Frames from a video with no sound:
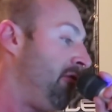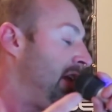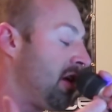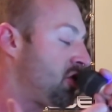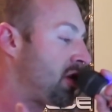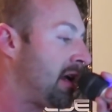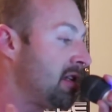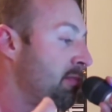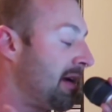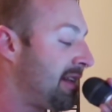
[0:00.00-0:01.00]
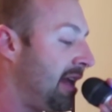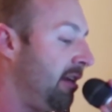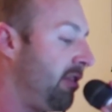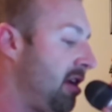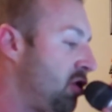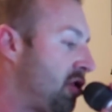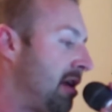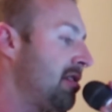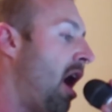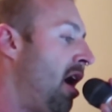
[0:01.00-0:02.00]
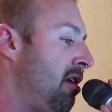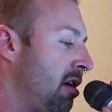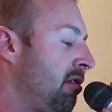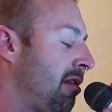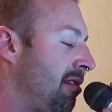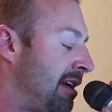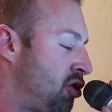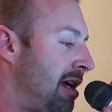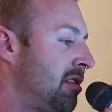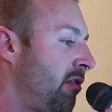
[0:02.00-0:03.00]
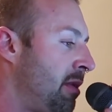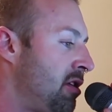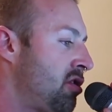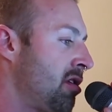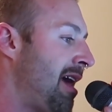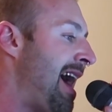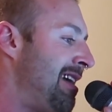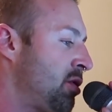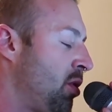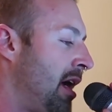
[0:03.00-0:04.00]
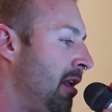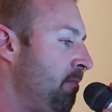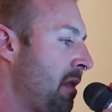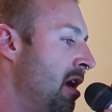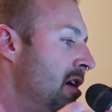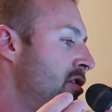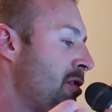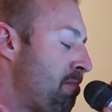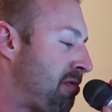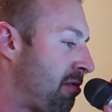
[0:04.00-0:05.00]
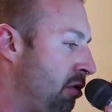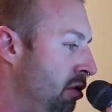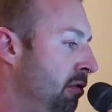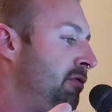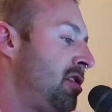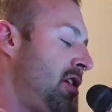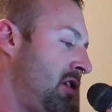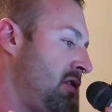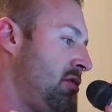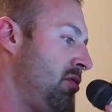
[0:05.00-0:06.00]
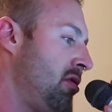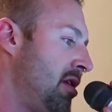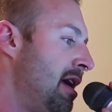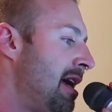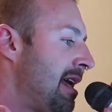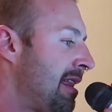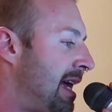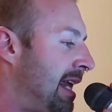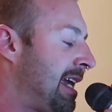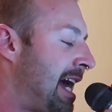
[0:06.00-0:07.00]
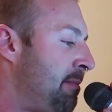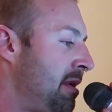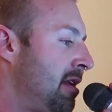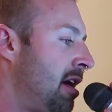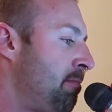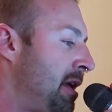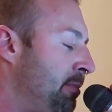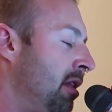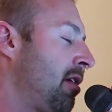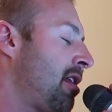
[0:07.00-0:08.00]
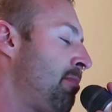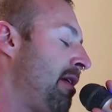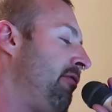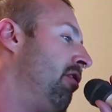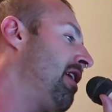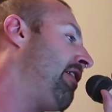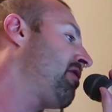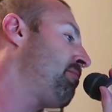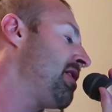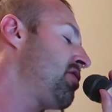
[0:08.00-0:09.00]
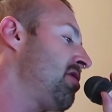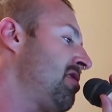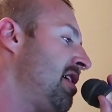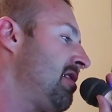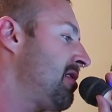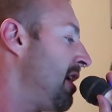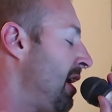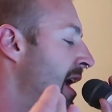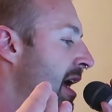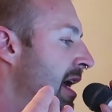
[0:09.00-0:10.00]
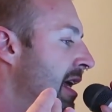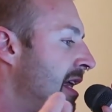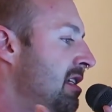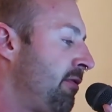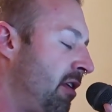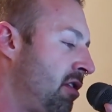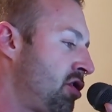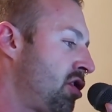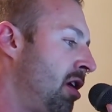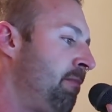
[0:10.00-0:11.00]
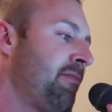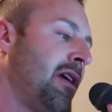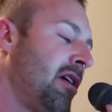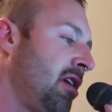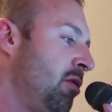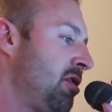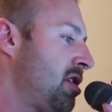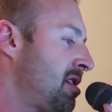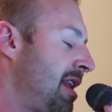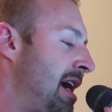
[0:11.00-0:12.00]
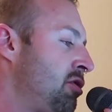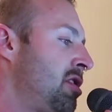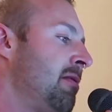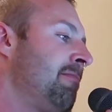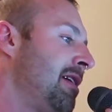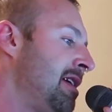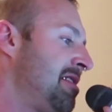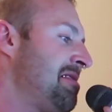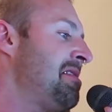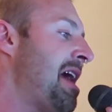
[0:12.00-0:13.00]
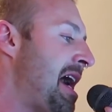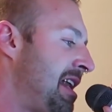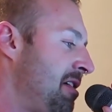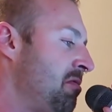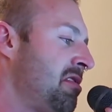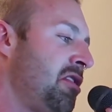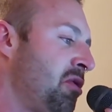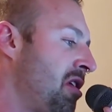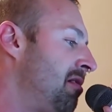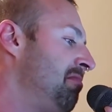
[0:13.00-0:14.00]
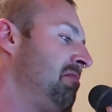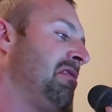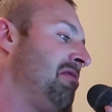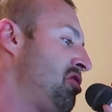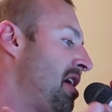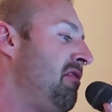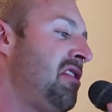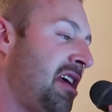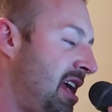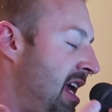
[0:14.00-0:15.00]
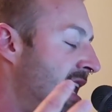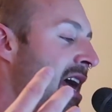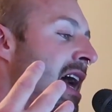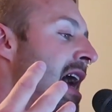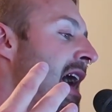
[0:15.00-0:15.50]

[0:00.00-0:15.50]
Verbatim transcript: video trainers, my daily video trainers, I go through that transformation as well to prove to you that it can be done. People look at the before and after pictures and they say, that is Photoshop. You were just slouching. It's a tan. It was, you got, you shaved your hair